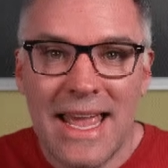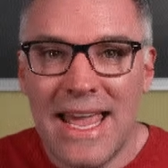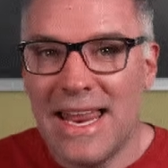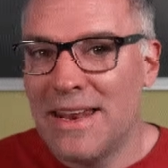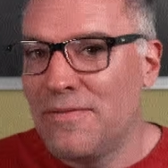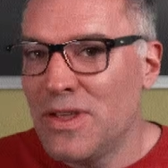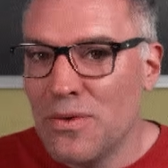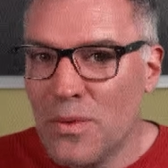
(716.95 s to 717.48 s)
And
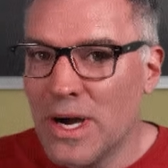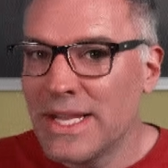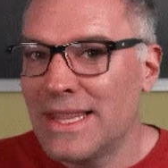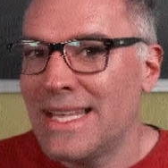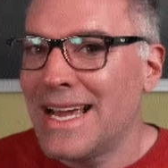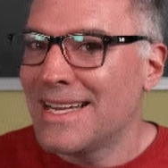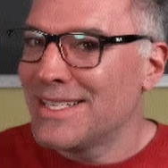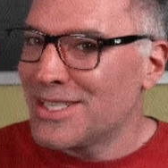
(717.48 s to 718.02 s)
if you want
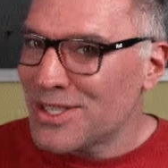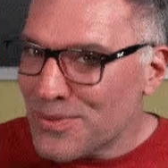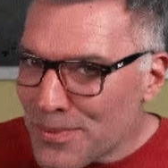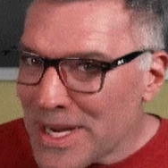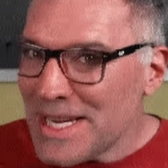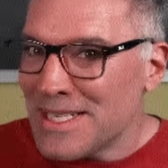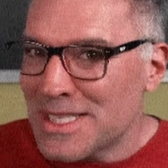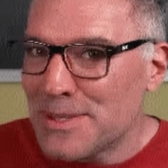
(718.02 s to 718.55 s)
that
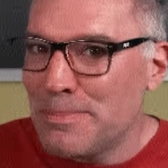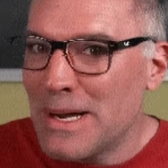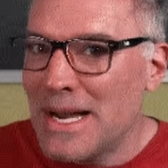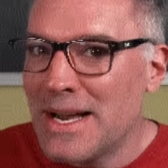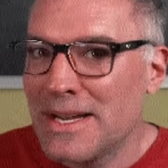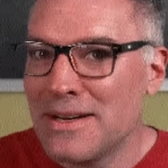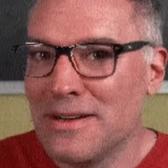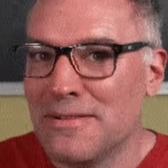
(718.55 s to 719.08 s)
sweet
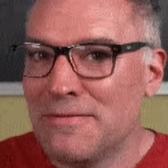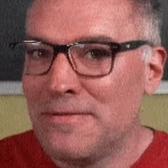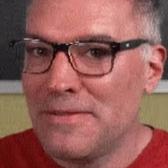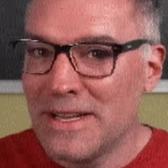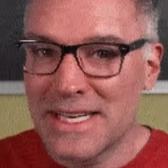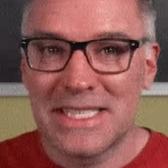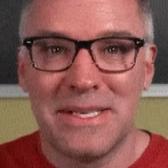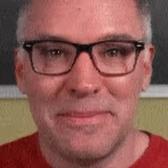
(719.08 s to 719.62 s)
spot of
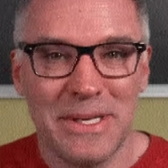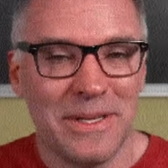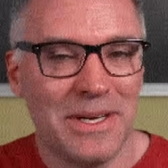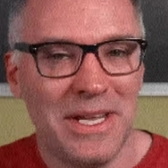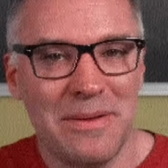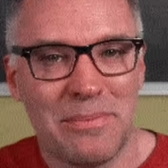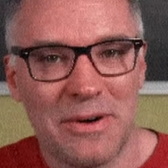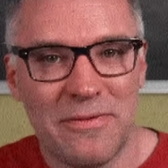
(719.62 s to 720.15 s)

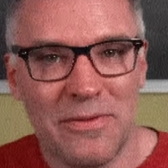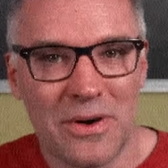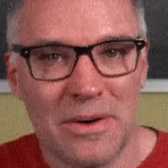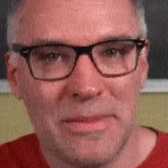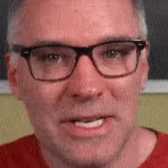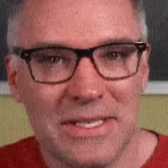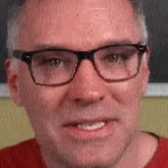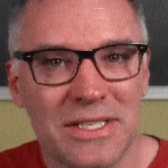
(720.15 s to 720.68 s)
flexibility and
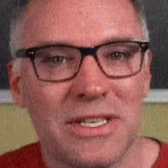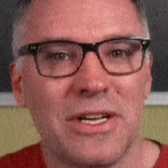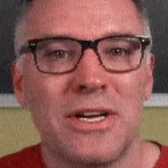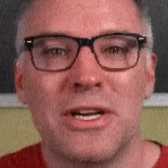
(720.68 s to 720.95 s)
performance,